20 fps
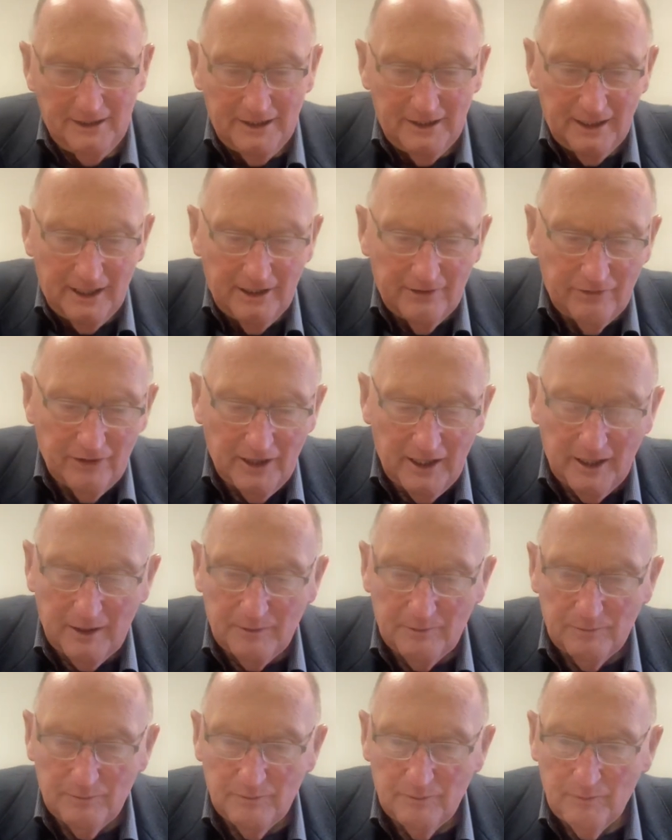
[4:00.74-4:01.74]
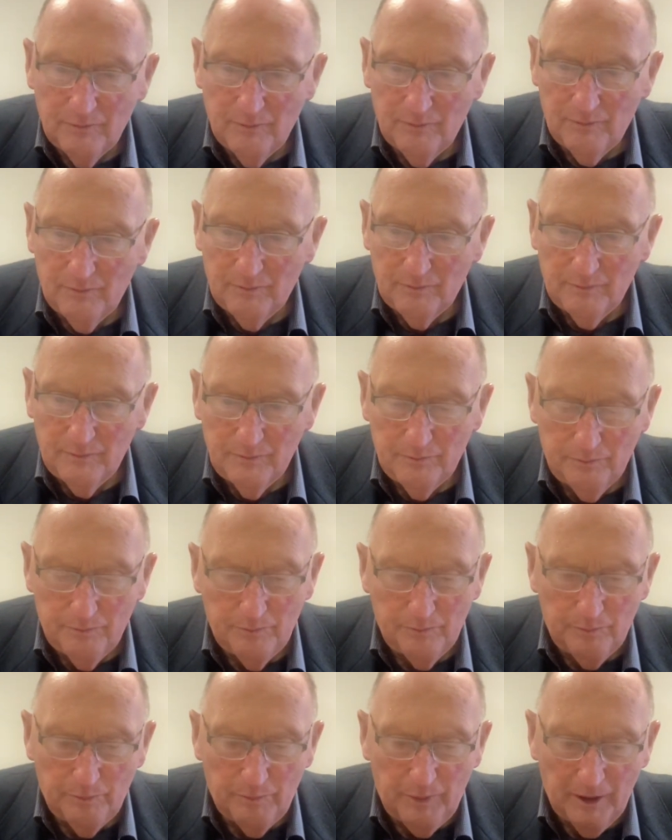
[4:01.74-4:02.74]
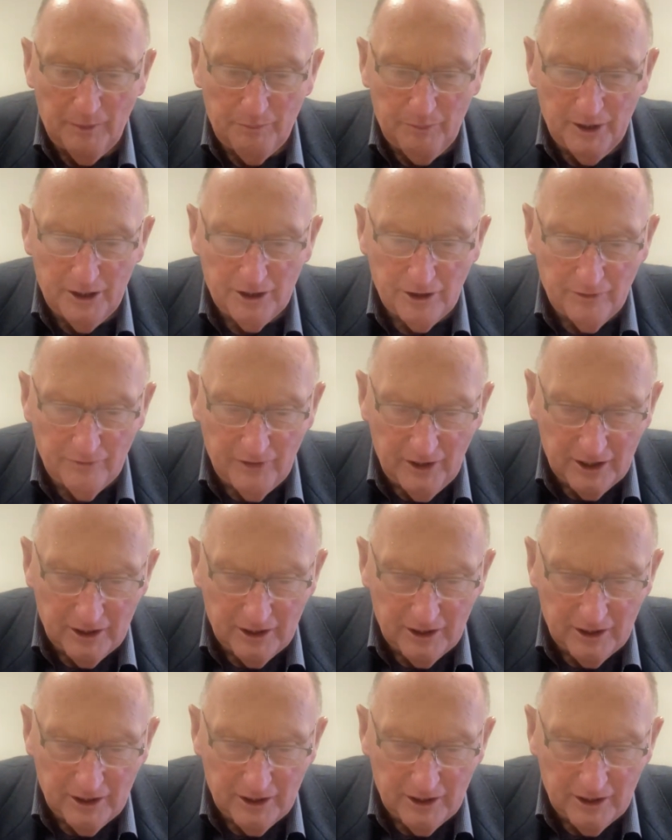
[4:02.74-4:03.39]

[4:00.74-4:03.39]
governing purpose of this